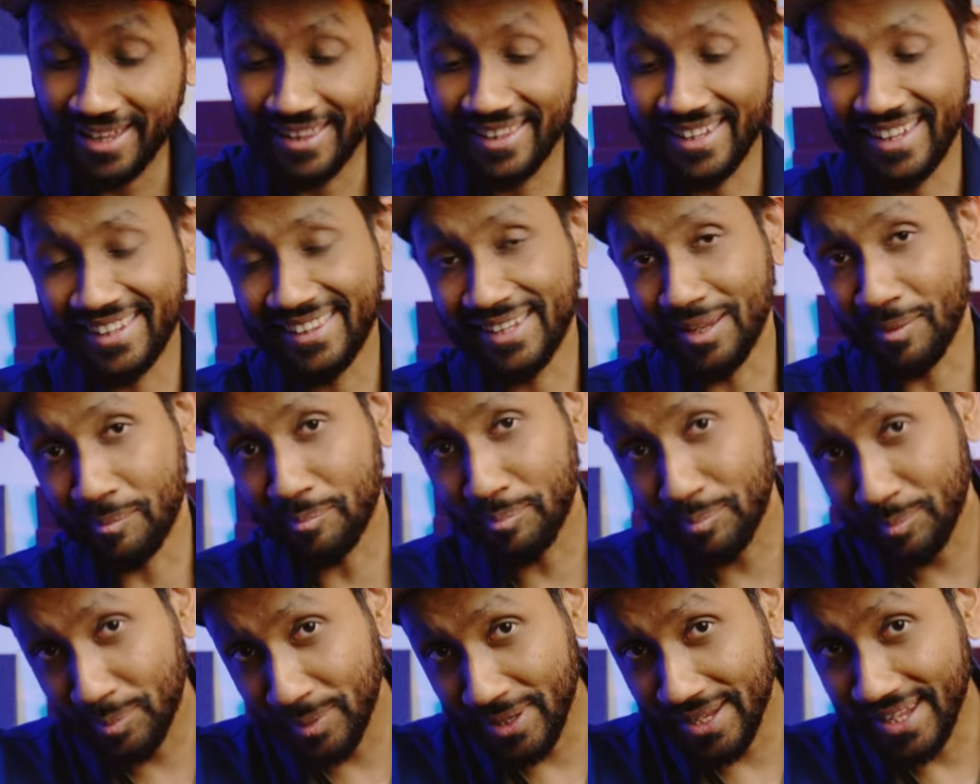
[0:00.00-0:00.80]
then the
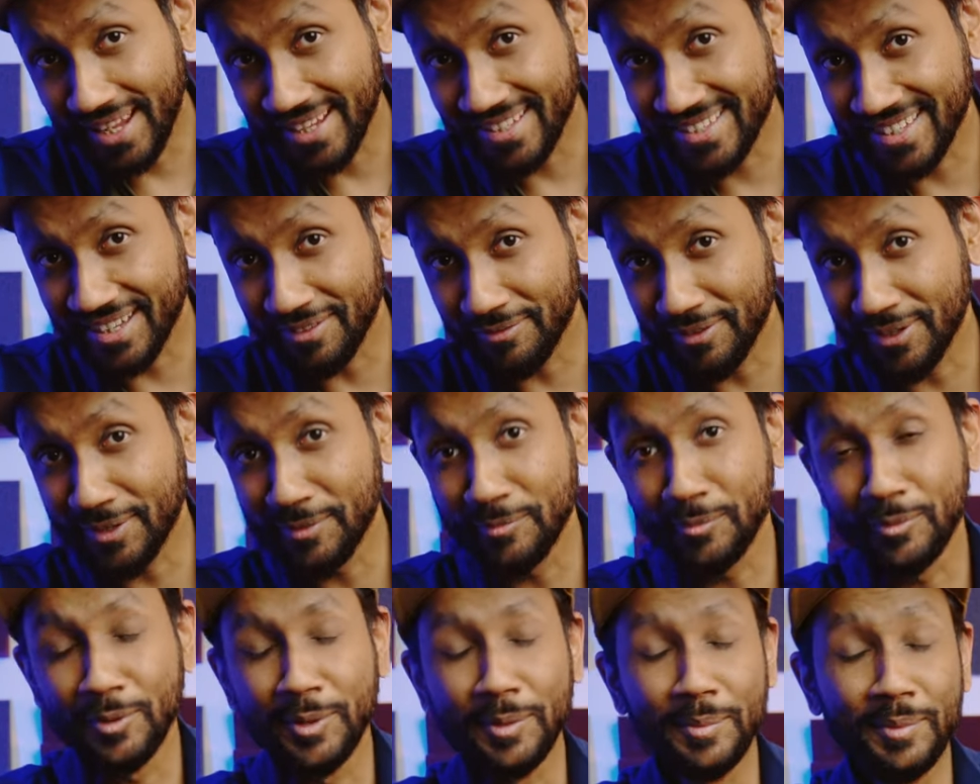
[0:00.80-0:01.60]
P I
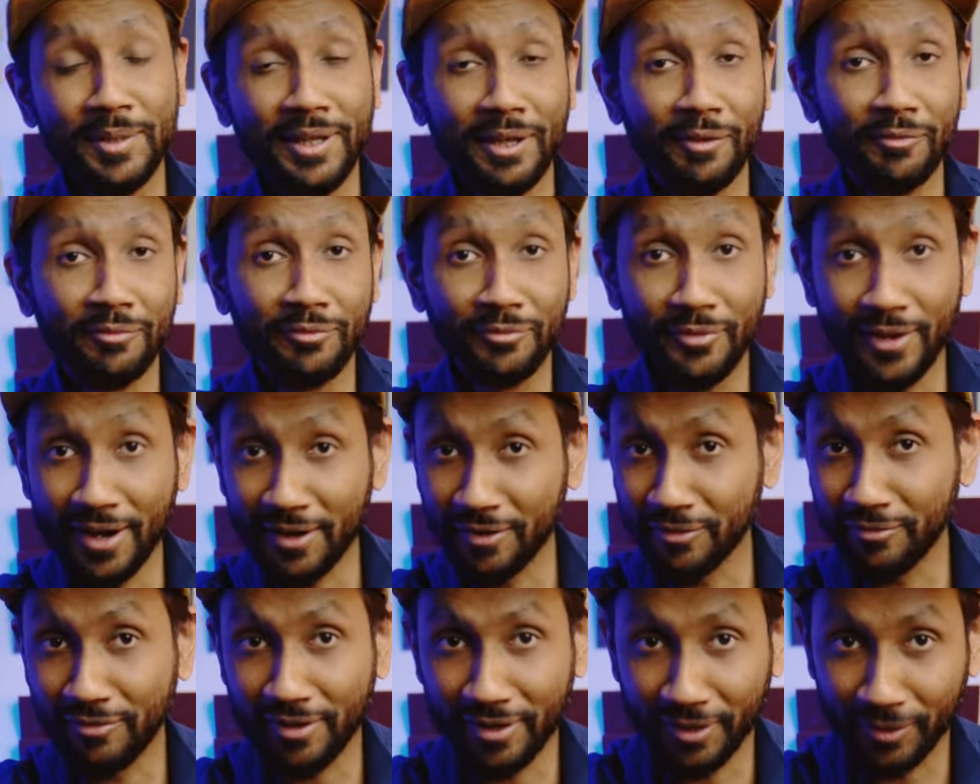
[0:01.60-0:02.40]
seven will be a
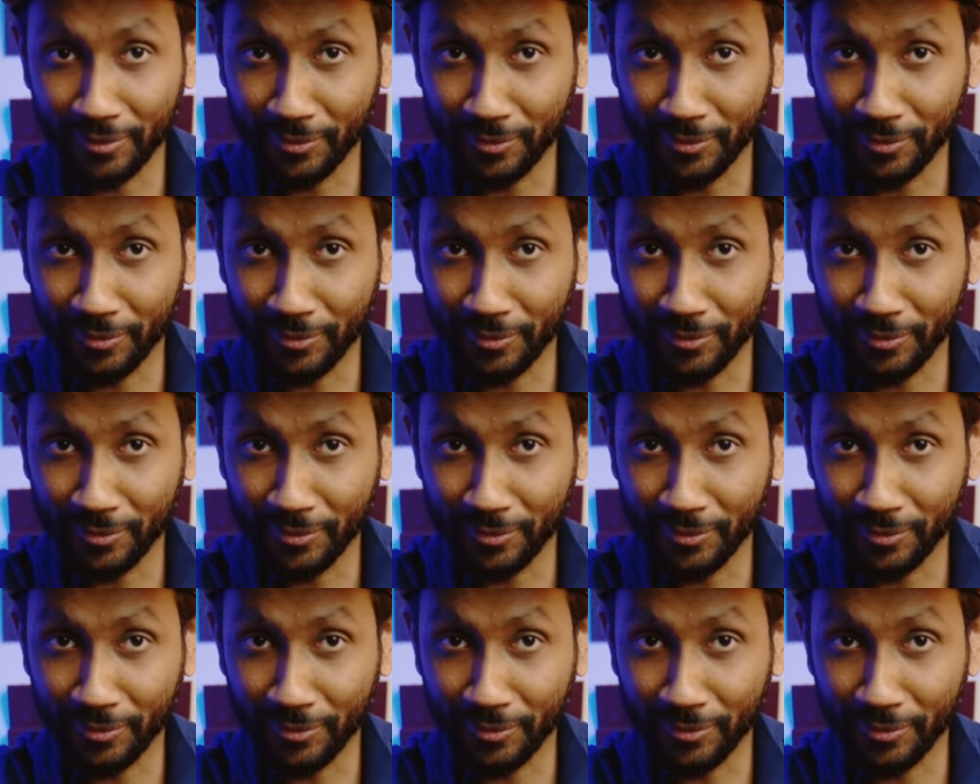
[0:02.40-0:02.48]
very very